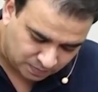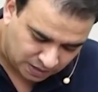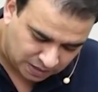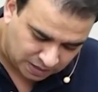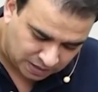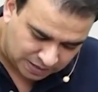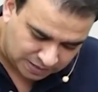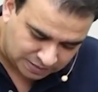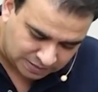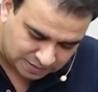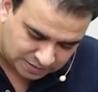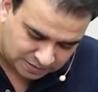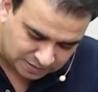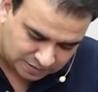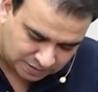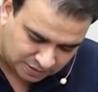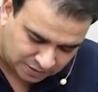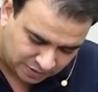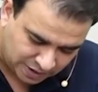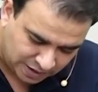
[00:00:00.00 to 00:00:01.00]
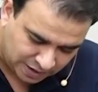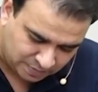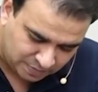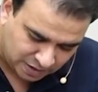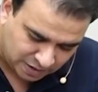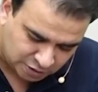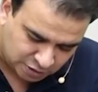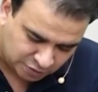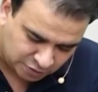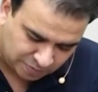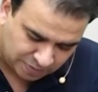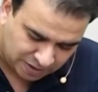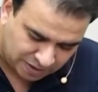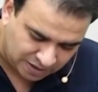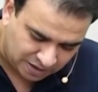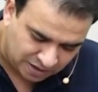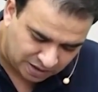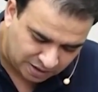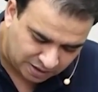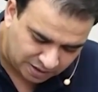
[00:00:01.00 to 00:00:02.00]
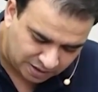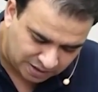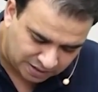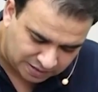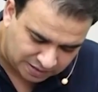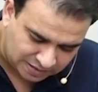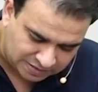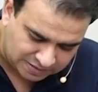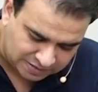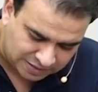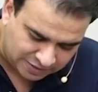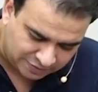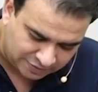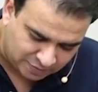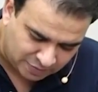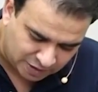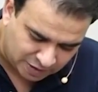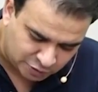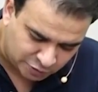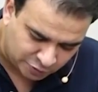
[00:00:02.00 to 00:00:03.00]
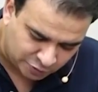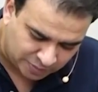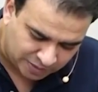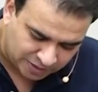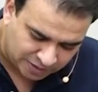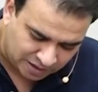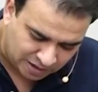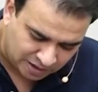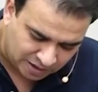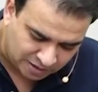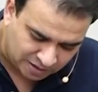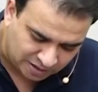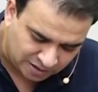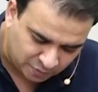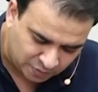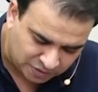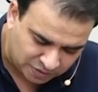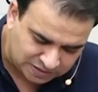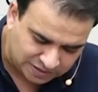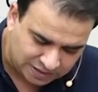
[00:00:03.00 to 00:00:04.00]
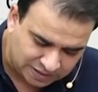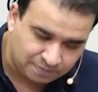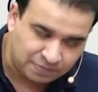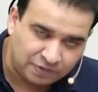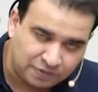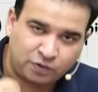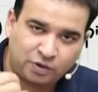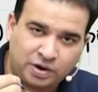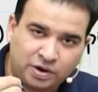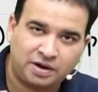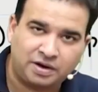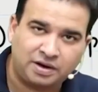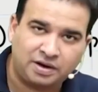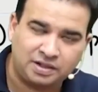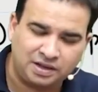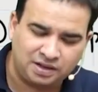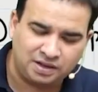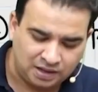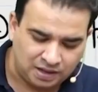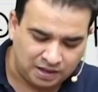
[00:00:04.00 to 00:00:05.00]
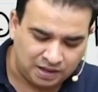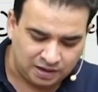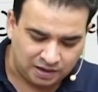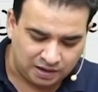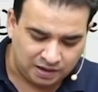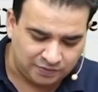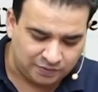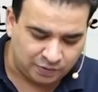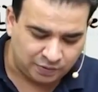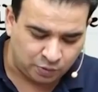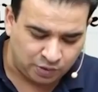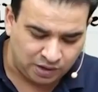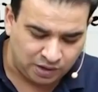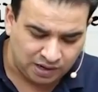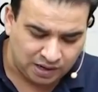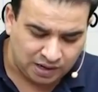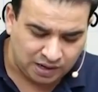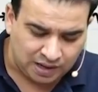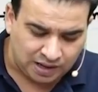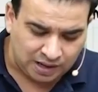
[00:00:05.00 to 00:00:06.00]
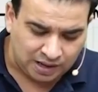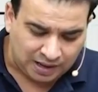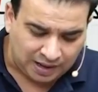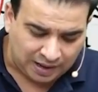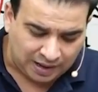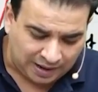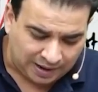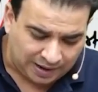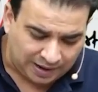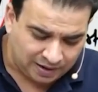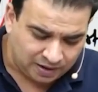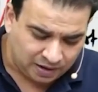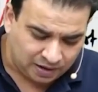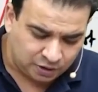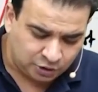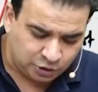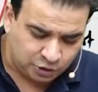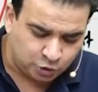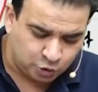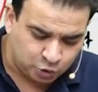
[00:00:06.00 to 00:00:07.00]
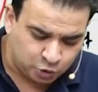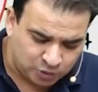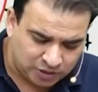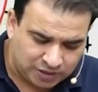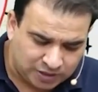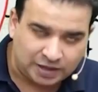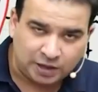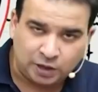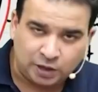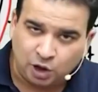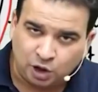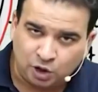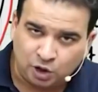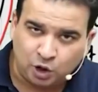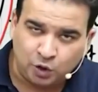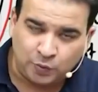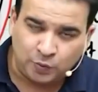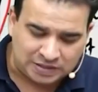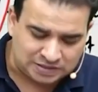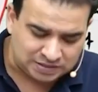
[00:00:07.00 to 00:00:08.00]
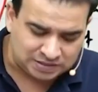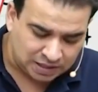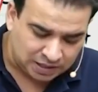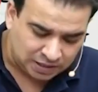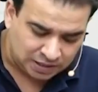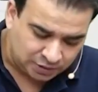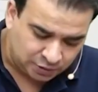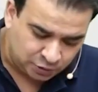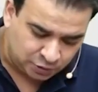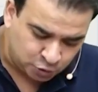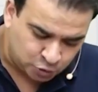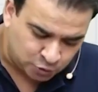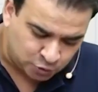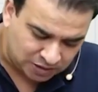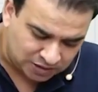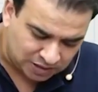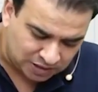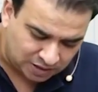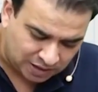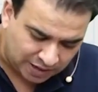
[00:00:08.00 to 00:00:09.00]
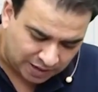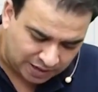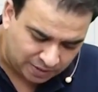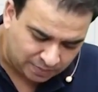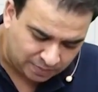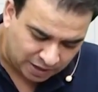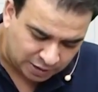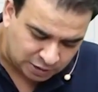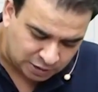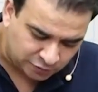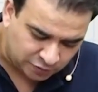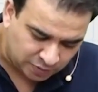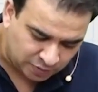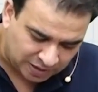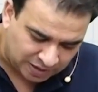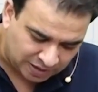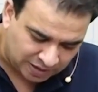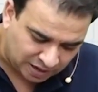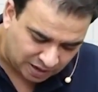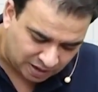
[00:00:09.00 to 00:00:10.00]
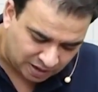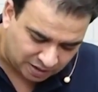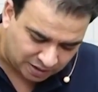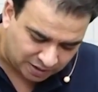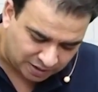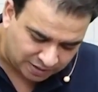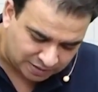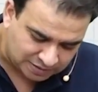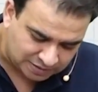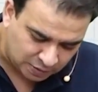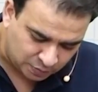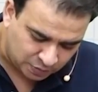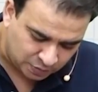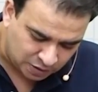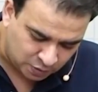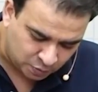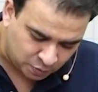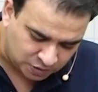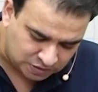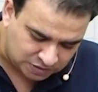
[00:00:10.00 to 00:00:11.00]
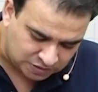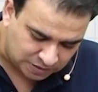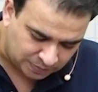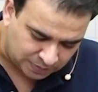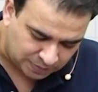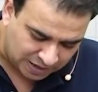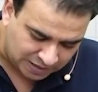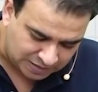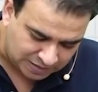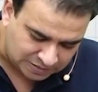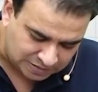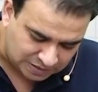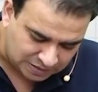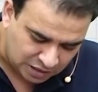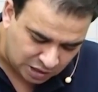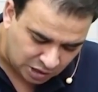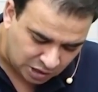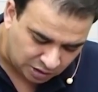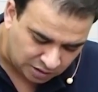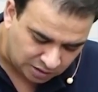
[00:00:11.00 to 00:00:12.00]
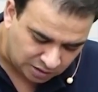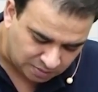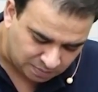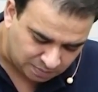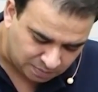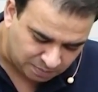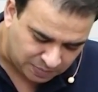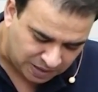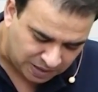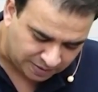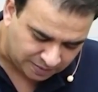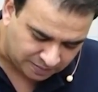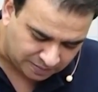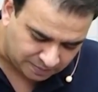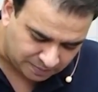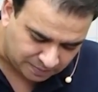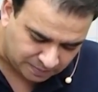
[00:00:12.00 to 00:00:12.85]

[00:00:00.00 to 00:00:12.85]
Let's say this is the right branch of hepatic artery and there is a left branch of hepatic artery, once again before entering the liver only. And usually, not always, usually the right branch of hepatic artery is the one which supplies the gall bladder.